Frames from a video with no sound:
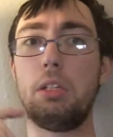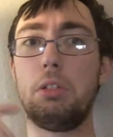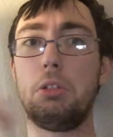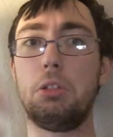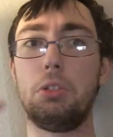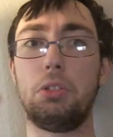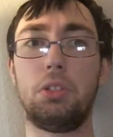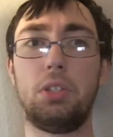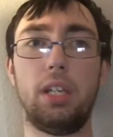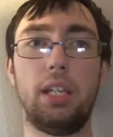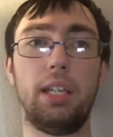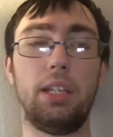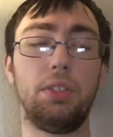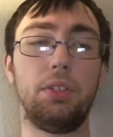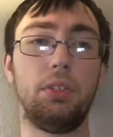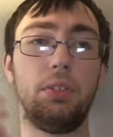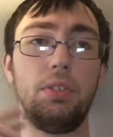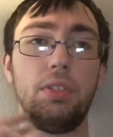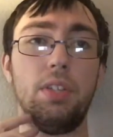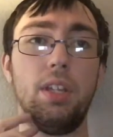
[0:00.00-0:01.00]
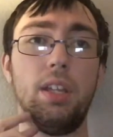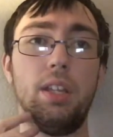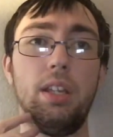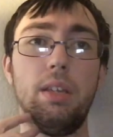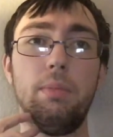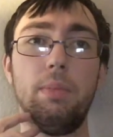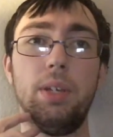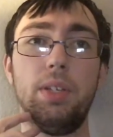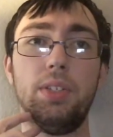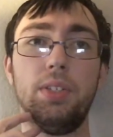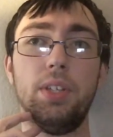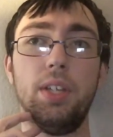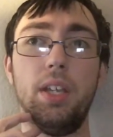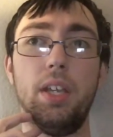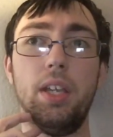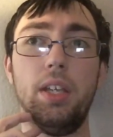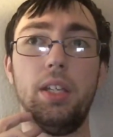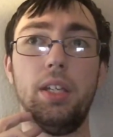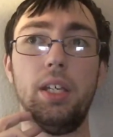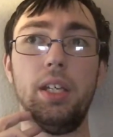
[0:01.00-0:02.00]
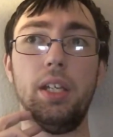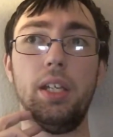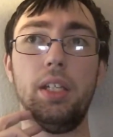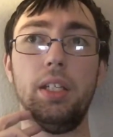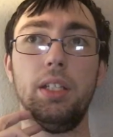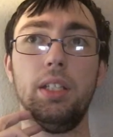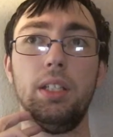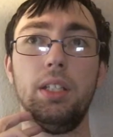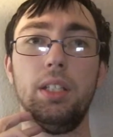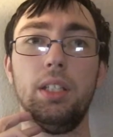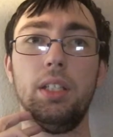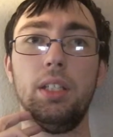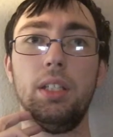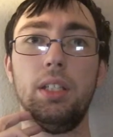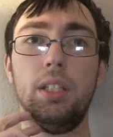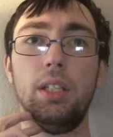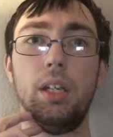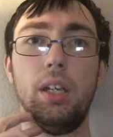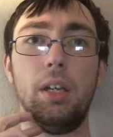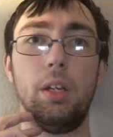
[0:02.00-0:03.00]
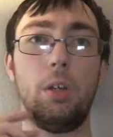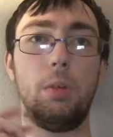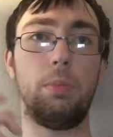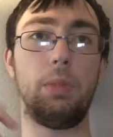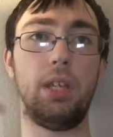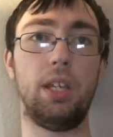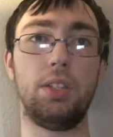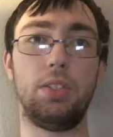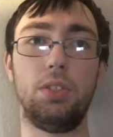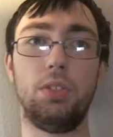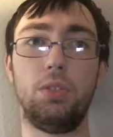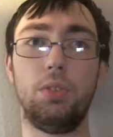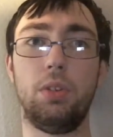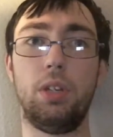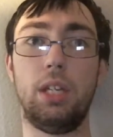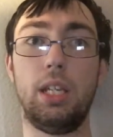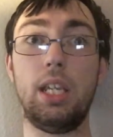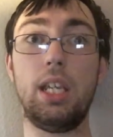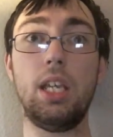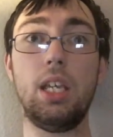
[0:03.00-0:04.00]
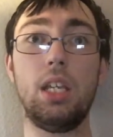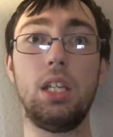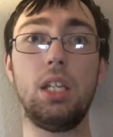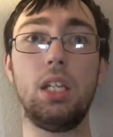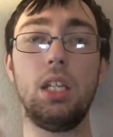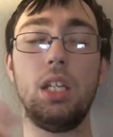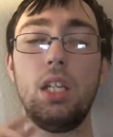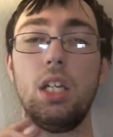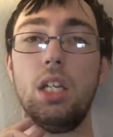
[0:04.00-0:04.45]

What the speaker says: guess I'll just end it by saying I hope you guys enjoy it again,